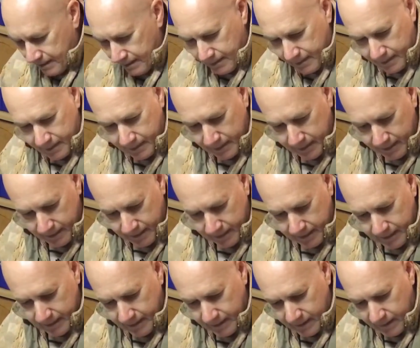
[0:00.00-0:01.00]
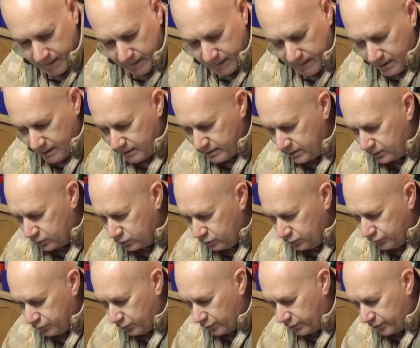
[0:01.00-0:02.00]
sorry, that's the
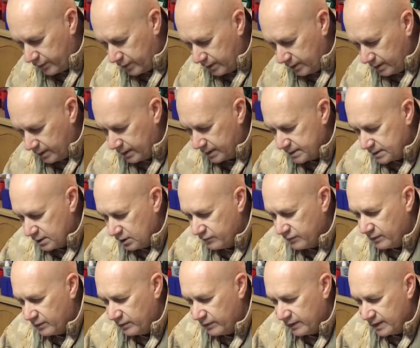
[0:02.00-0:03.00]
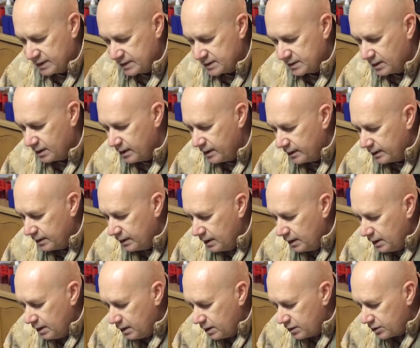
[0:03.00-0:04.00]
243 is over on this side.
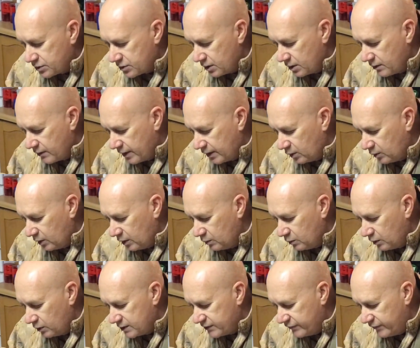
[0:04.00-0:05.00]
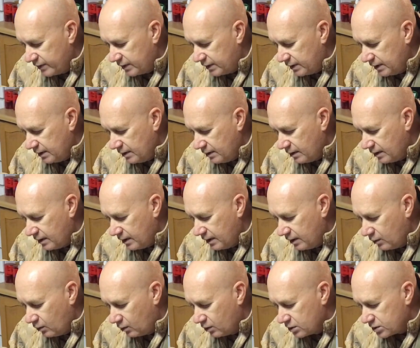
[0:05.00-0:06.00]
So that one will fit in
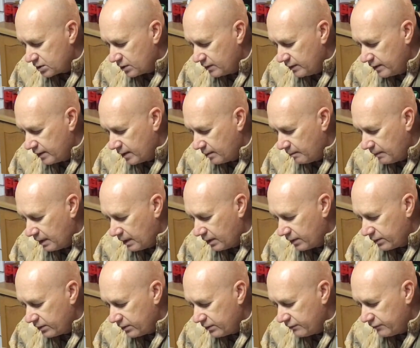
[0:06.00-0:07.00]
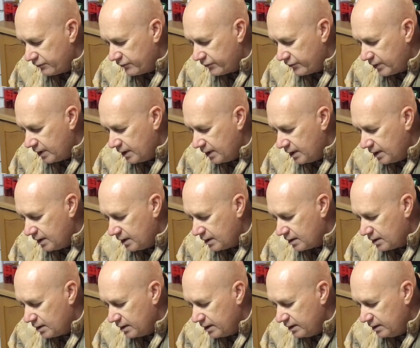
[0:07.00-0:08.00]
there, also in the mouth,
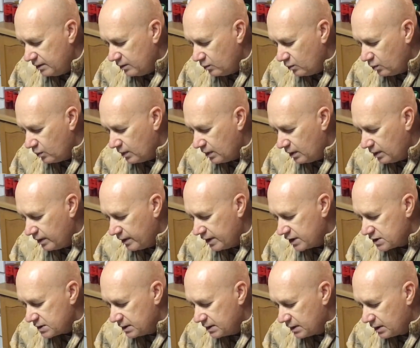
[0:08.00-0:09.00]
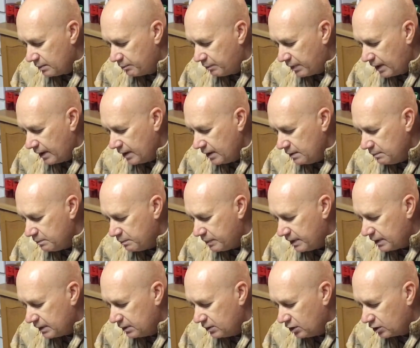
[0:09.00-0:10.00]
fairly well. There's little play,
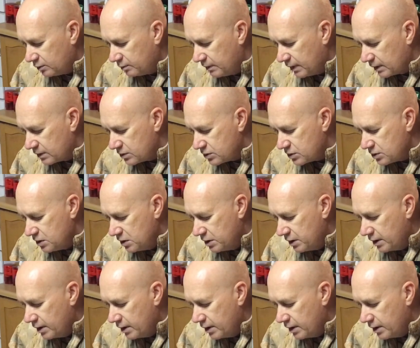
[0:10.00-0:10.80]
but not much,